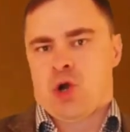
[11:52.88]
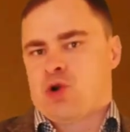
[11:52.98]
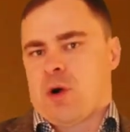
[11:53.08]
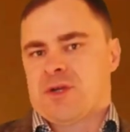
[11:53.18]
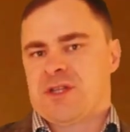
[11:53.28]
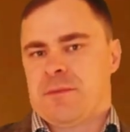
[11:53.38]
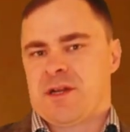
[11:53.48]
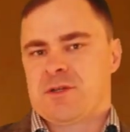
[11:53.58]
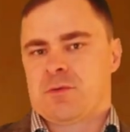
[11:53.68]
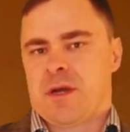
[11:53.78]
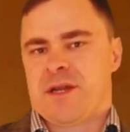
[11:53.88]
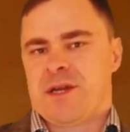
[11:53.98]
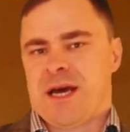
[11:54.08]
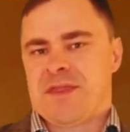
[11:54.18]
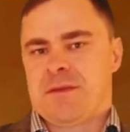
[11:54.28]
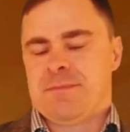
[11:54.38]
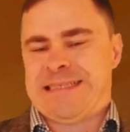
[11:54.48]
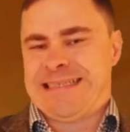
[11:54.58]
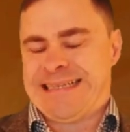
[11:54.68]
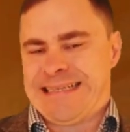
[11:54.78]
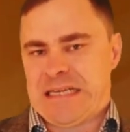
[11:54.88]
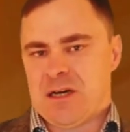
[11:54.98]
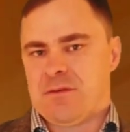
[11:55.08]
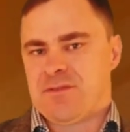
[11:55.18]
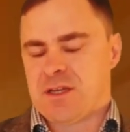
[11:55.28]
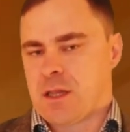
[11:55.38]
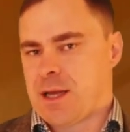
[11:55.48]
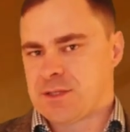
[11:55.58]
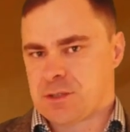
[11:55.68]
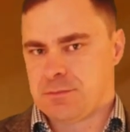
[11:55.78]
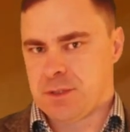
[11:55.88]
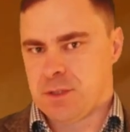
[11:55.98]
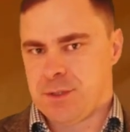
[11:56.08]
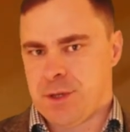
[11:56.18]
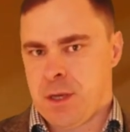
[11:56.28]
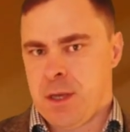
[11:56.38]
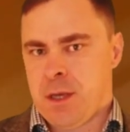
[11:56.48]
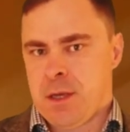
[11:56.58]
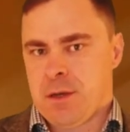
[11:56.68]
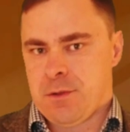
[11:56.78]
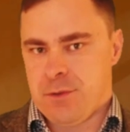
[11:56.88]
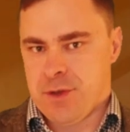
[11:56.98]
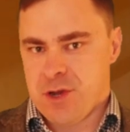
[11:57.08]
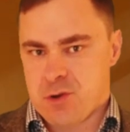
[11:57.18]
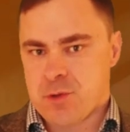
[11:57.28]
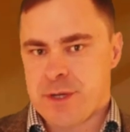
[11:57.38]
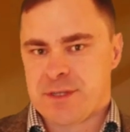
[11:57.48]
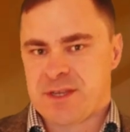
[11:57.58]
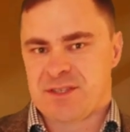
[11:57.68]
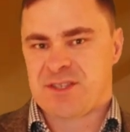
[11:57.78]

Across the Mediterranean, at the beginning of the Classical period, the Greeks